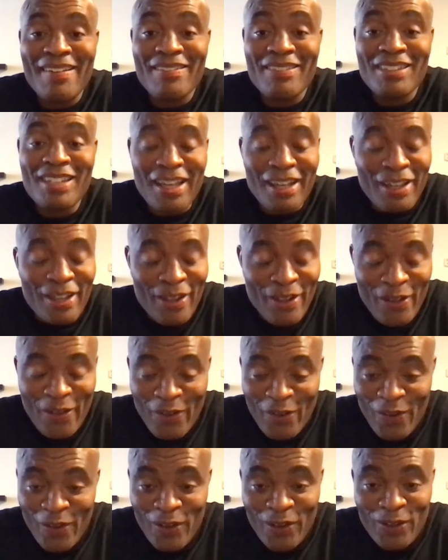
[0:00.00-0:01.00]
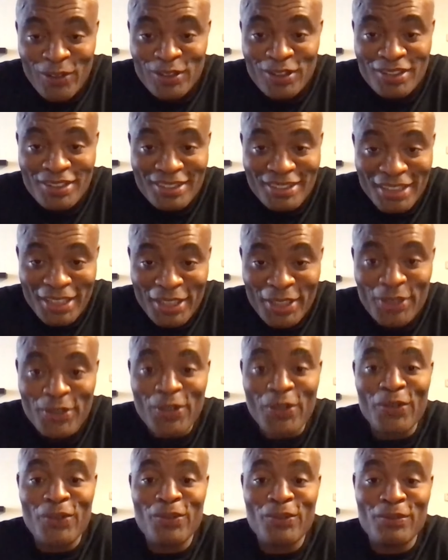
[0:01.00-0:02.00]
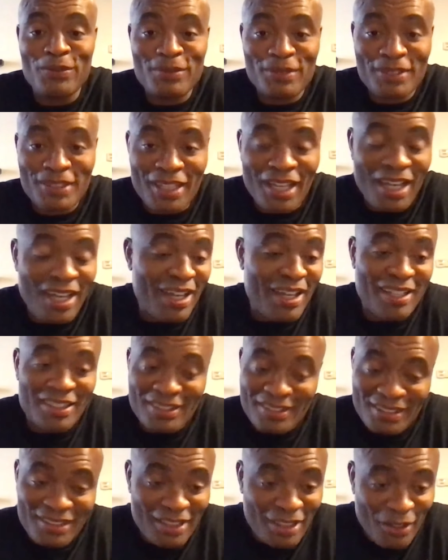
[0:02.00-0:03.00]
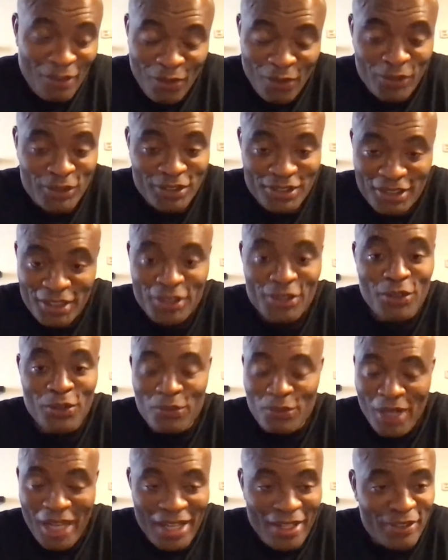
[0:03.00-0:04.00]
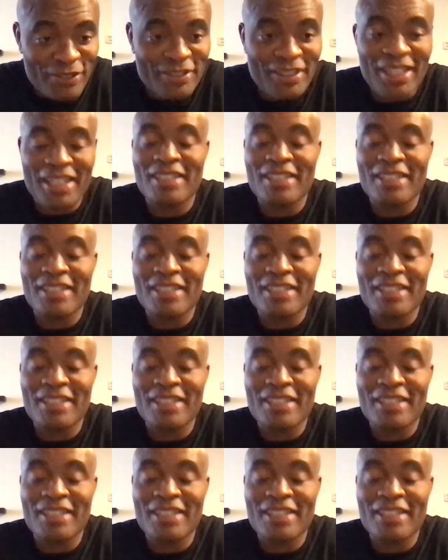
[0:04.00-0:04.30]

the whole single round.